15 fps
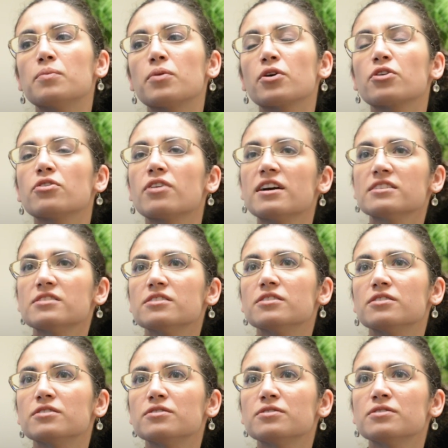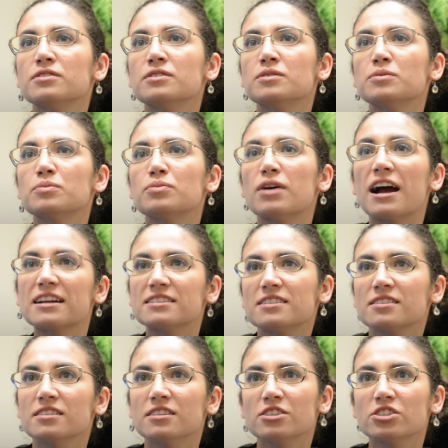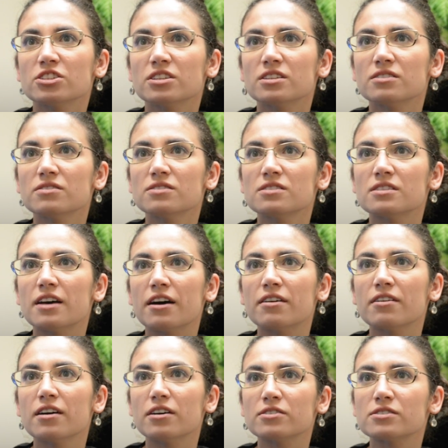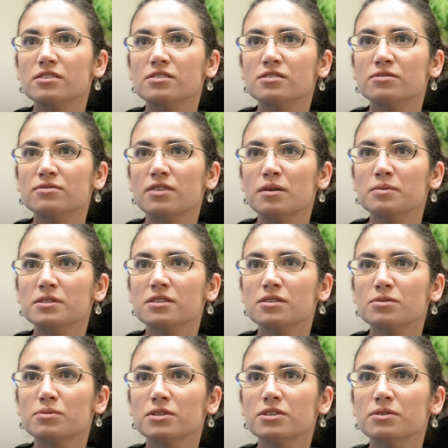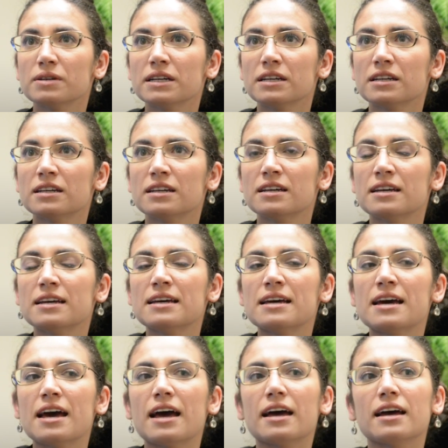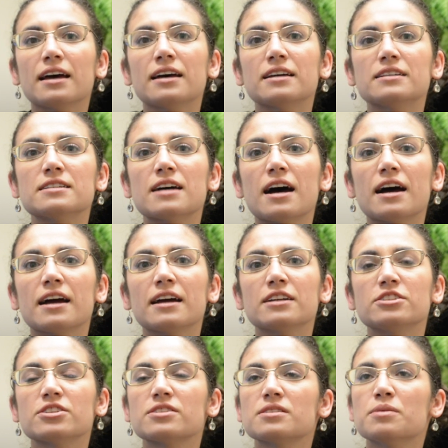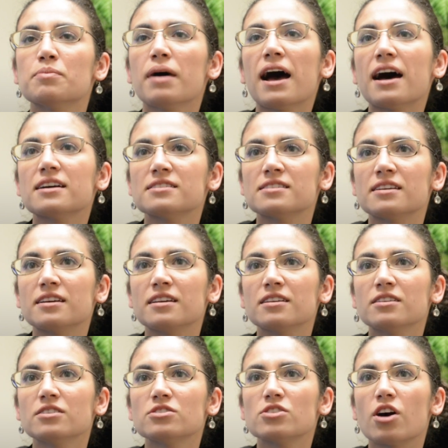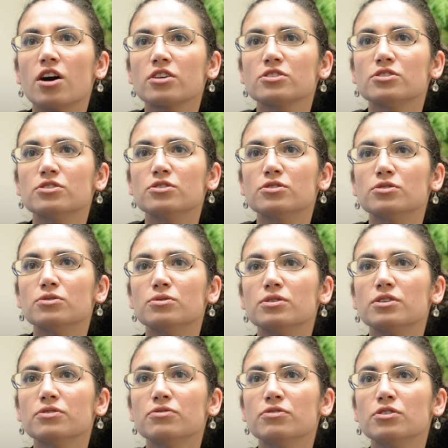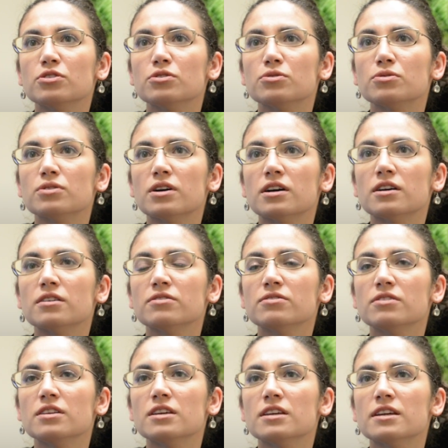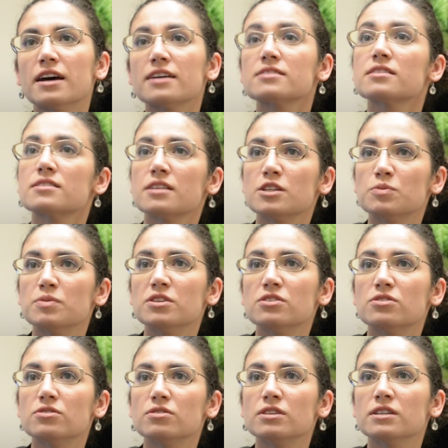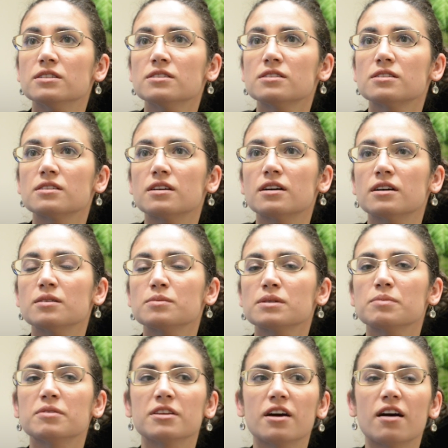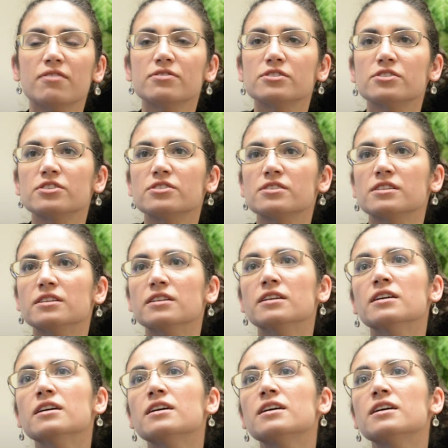progressive practice initiatives that health system pharmacists were doing. And I had just in passing talked to a few of the SSHP students, some of the officers, and